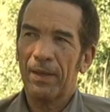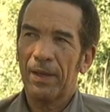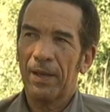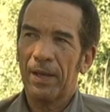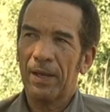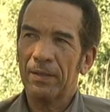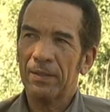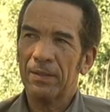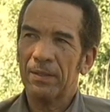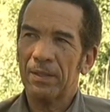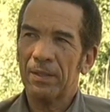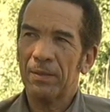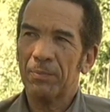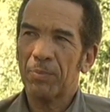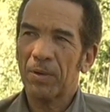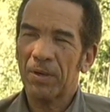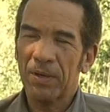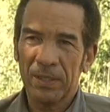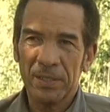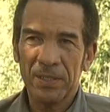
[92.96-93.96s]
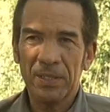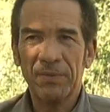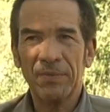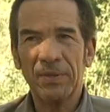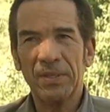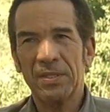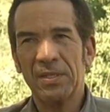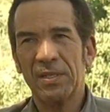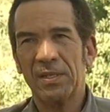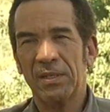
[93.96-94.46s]
and the
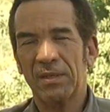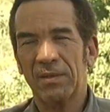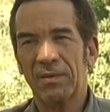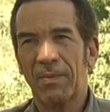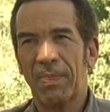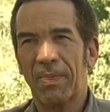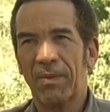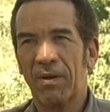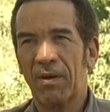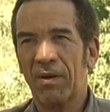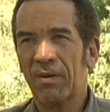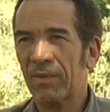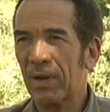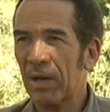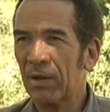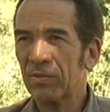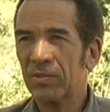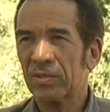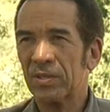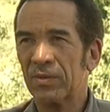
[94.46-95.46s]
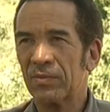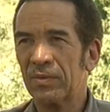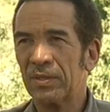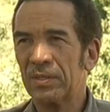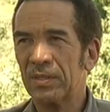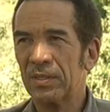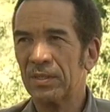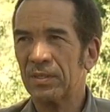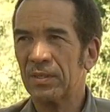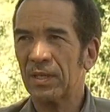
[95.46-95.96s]
productivity of our
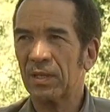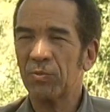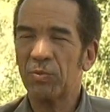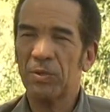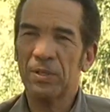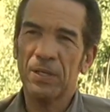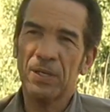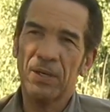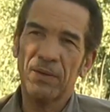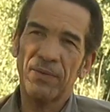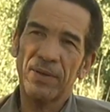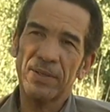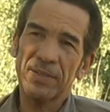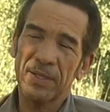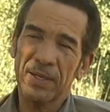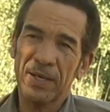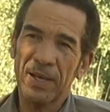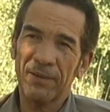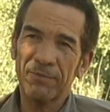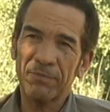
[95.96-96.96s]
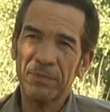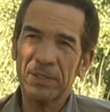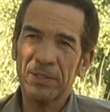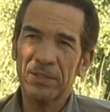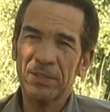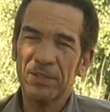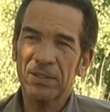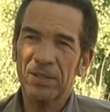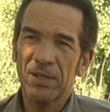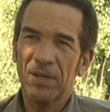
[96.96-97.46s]
services that we deliver as a
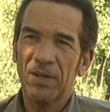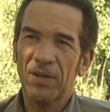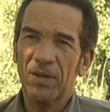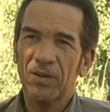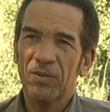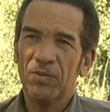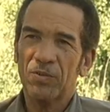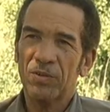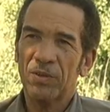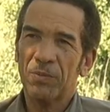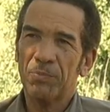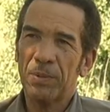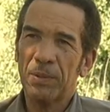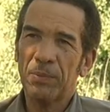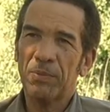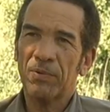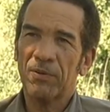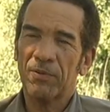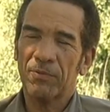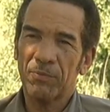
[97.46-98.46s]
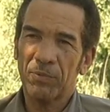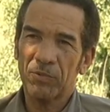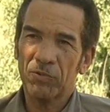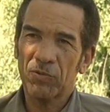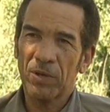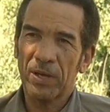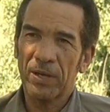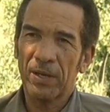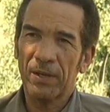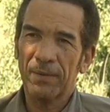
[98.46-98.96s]
government to the people of
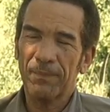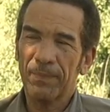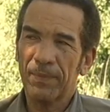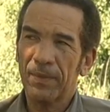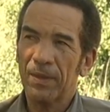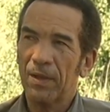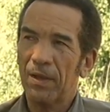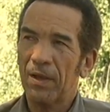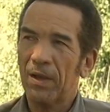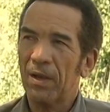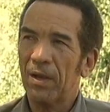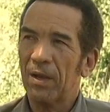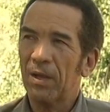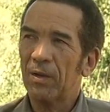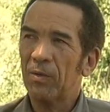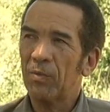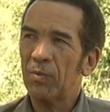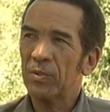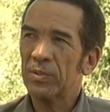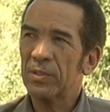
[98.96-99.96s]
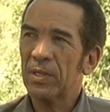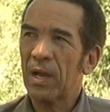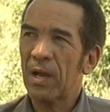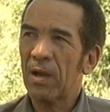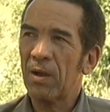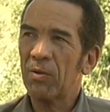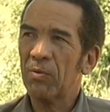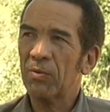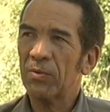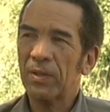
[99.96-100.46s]
Botswana with
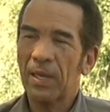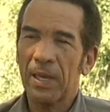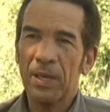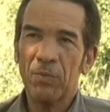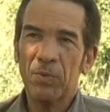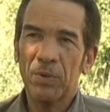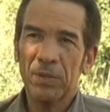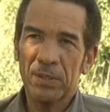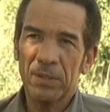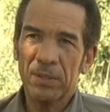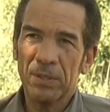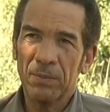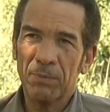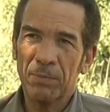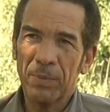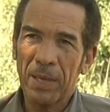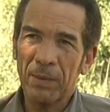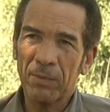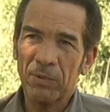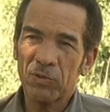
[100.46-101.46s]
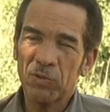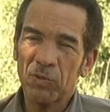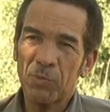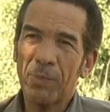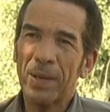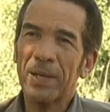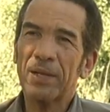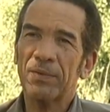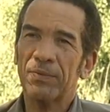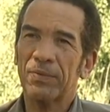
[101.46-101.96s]
how they would be able to
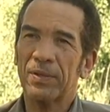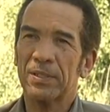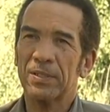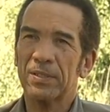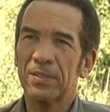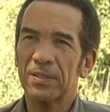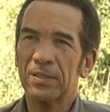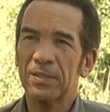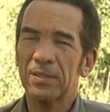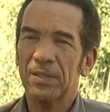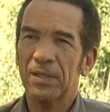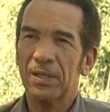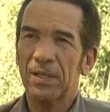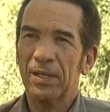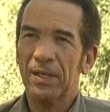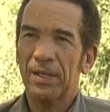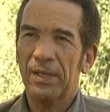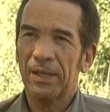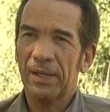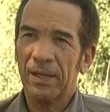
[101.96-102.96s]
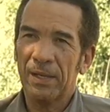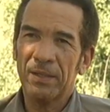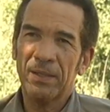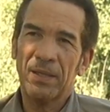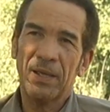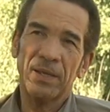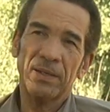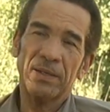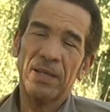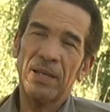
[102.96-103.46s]
benefit in
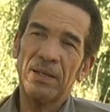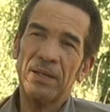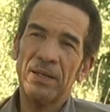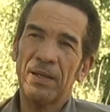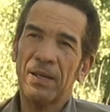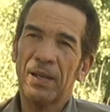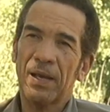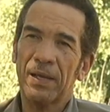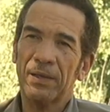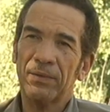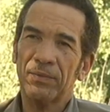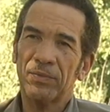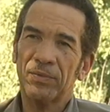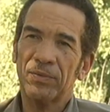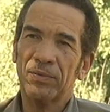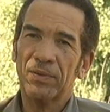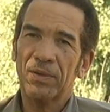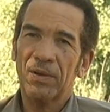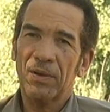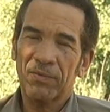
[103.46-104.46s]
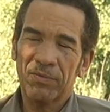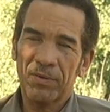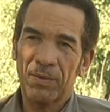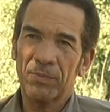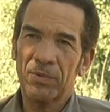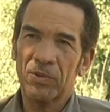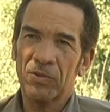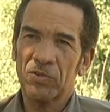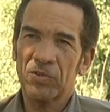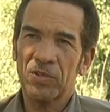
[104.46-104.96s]
their daily lives
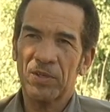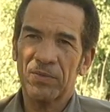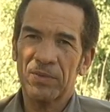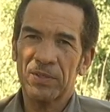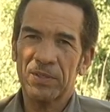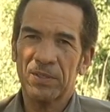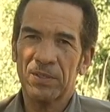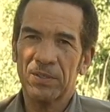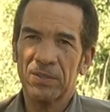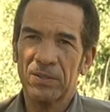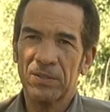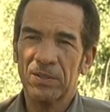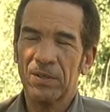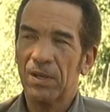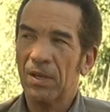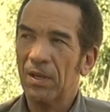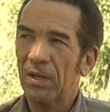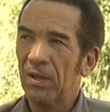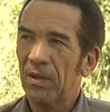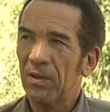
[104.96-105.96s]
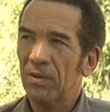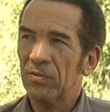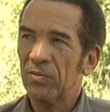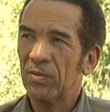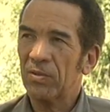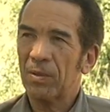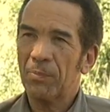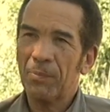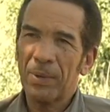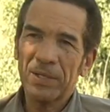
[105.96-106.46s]
from those services.
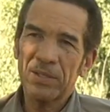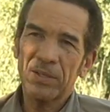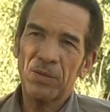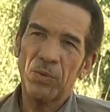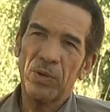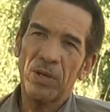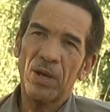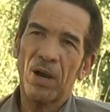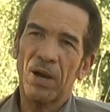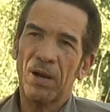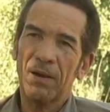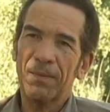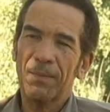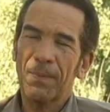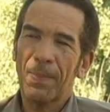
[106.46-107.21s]
So the better we are